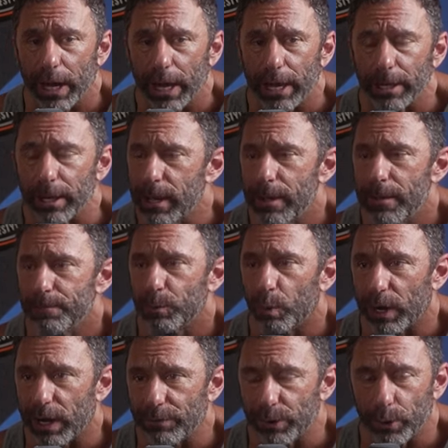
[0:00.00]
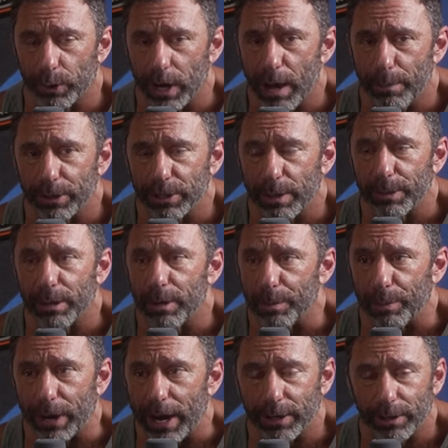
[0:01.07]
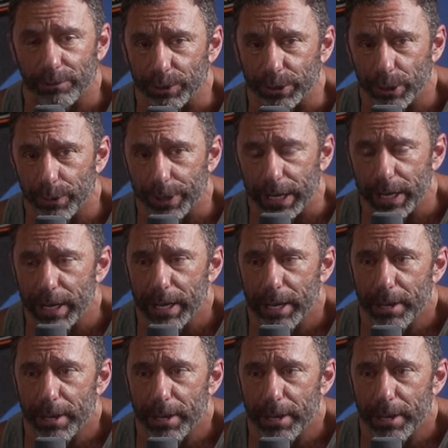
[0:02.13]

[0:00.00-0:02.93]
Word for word: and whatever you accomplish, I'm going to be proud of you for doing it.